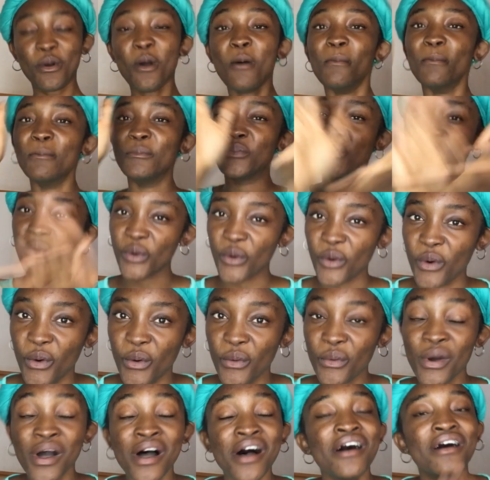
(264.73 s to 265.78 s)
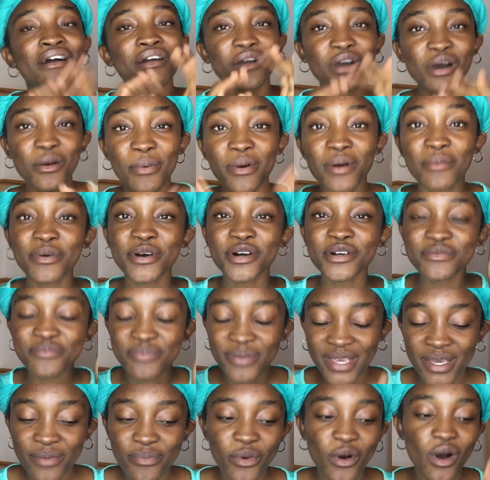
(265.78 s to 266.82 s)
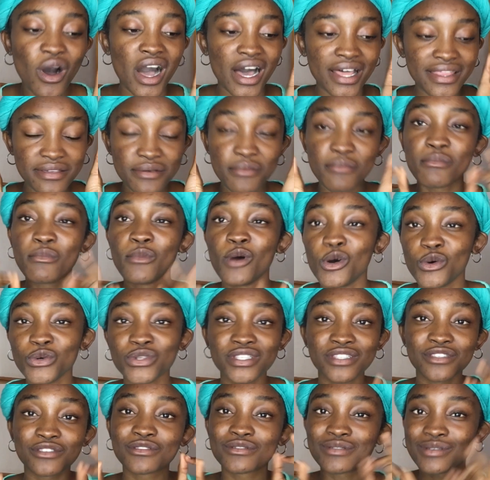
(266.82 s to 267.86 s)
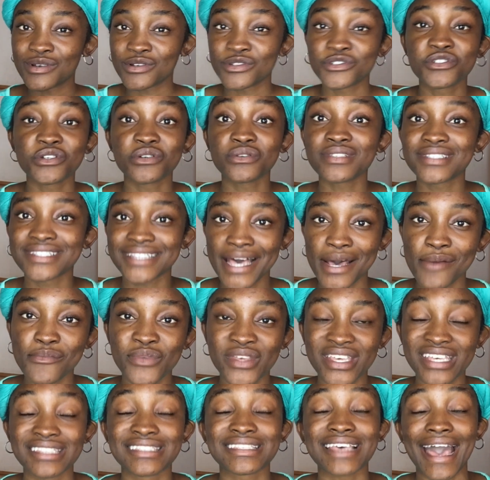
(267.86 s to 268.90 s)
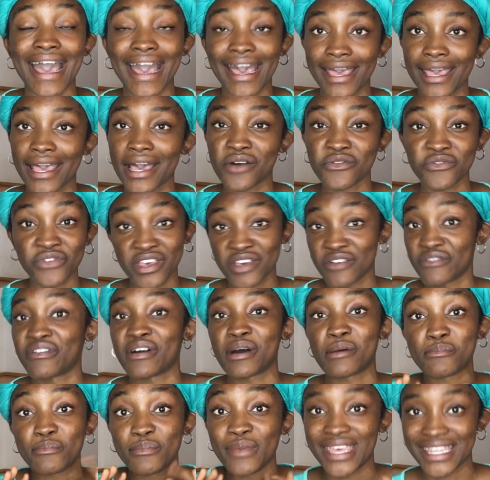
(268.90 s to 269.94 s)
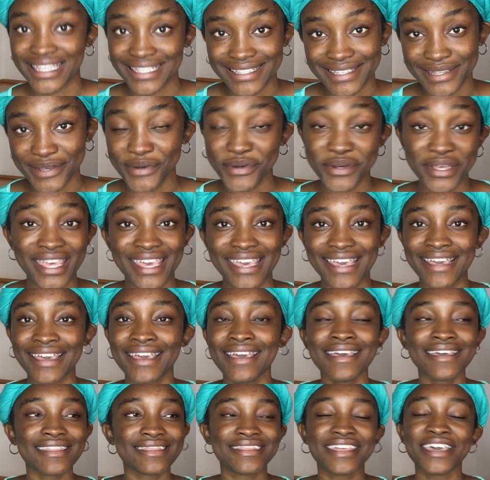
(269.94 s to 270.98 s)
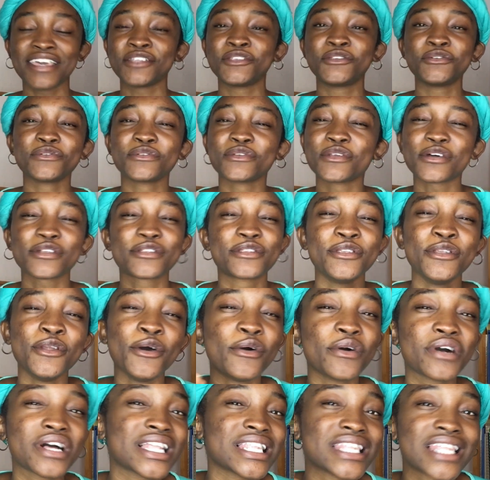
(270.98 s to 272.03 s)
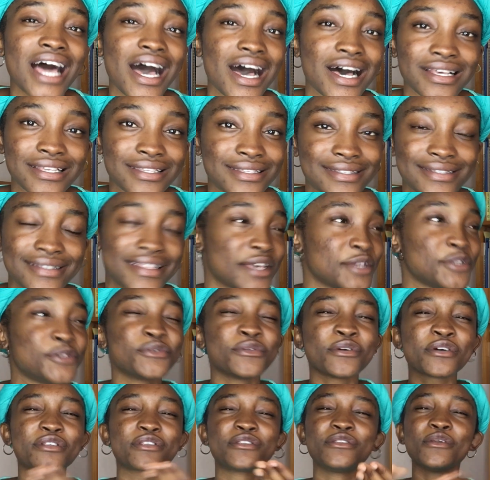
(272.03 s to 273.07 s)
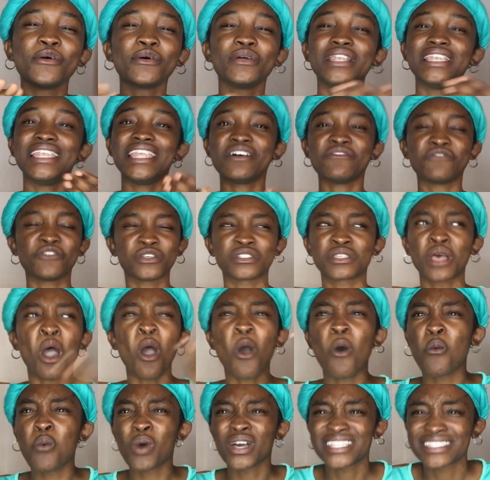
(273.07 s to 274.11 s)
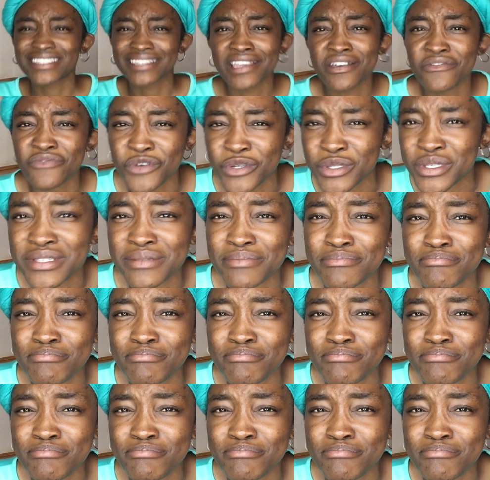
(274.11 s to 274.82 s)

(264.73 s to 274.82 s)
Bro, Copperbelt people are the most social Zambians I have ever met, okay? They do not know class. They do not know levels. What's levels?